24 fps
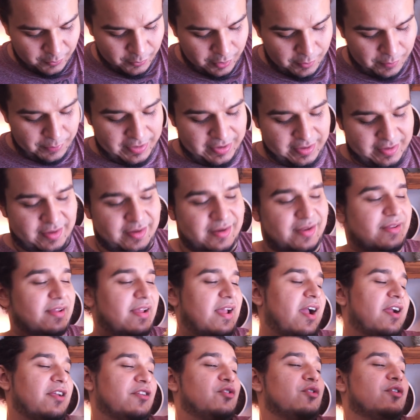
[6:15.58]
Wilbur,
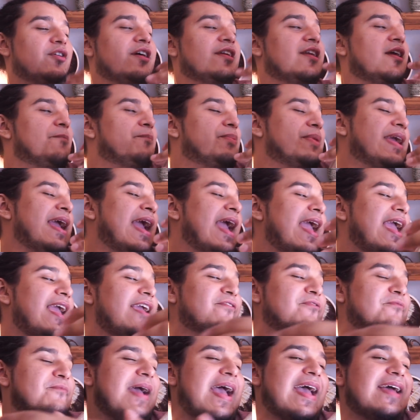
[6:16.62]
are you gonna
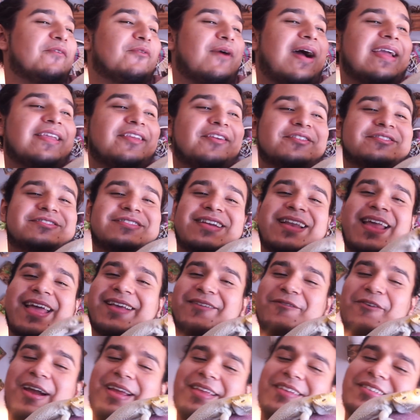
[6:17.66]
behave, man? Why
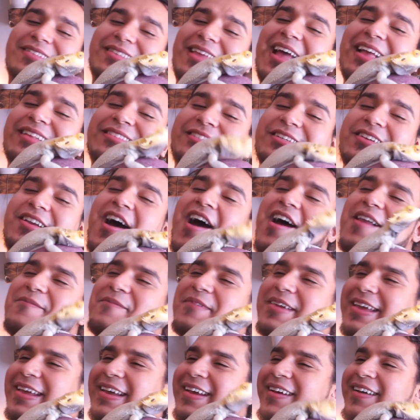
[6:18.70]
are you dancing on
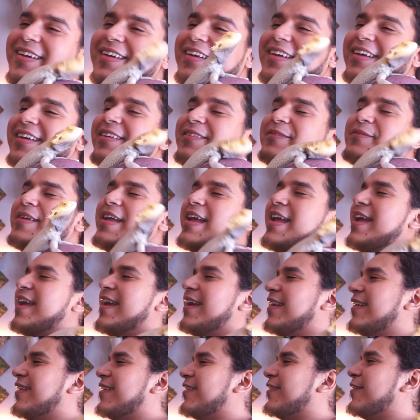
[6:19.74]
me?
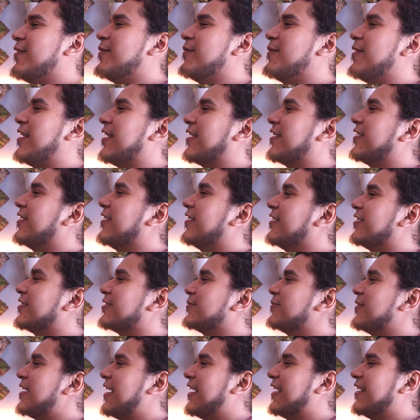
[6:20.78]
Man, oh my
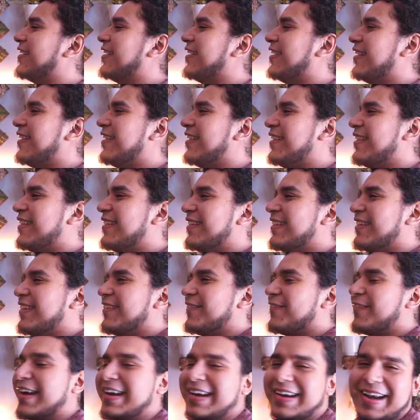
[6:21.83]
goodness, man.
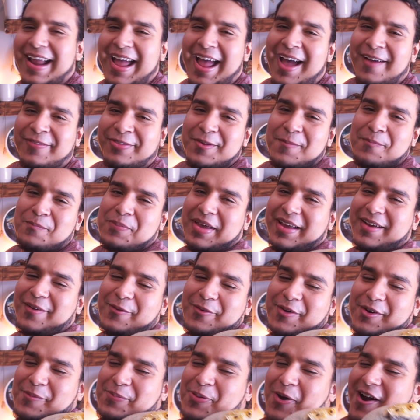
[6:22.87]
Why did I have to pick
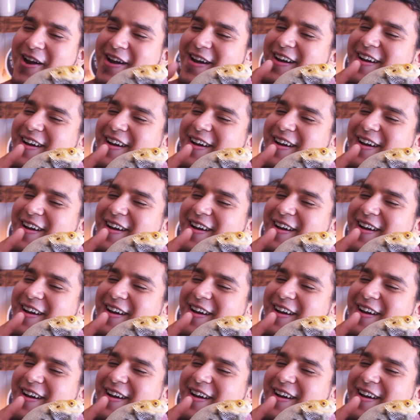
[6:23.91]
Wilbur?